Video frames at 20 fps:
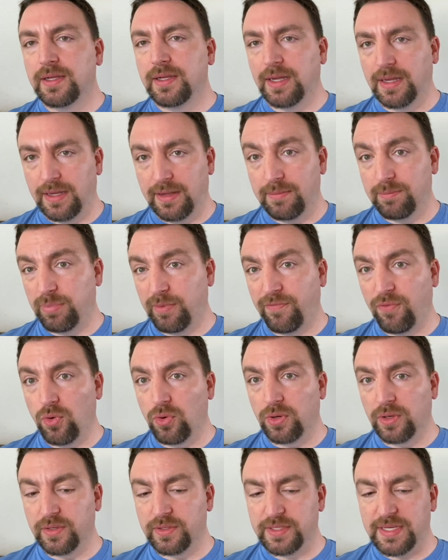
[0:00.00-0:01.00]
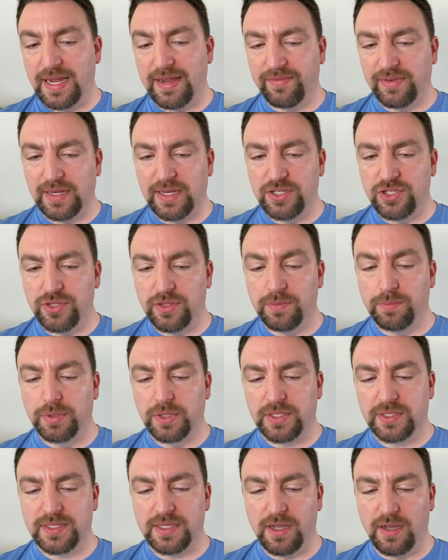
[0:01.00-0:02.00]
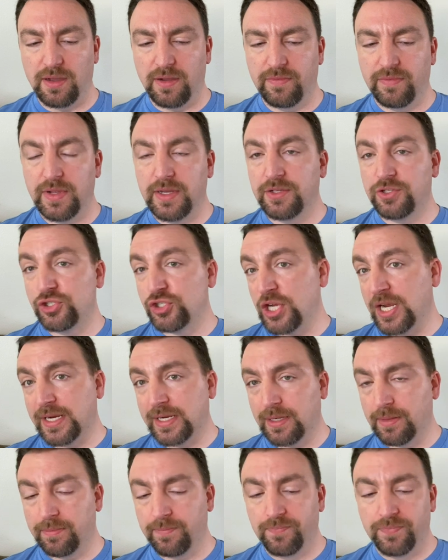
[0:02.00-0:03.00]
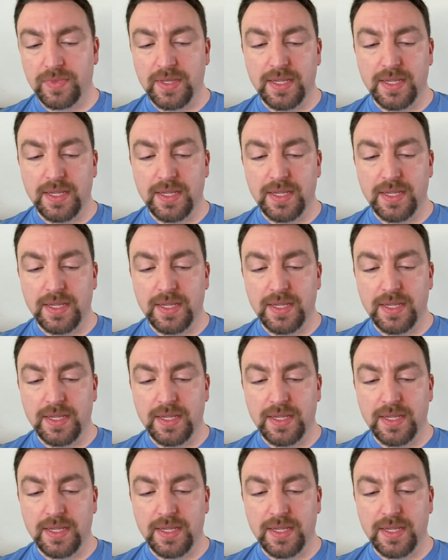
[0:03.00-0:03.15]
uh, before diving into the books of Jacob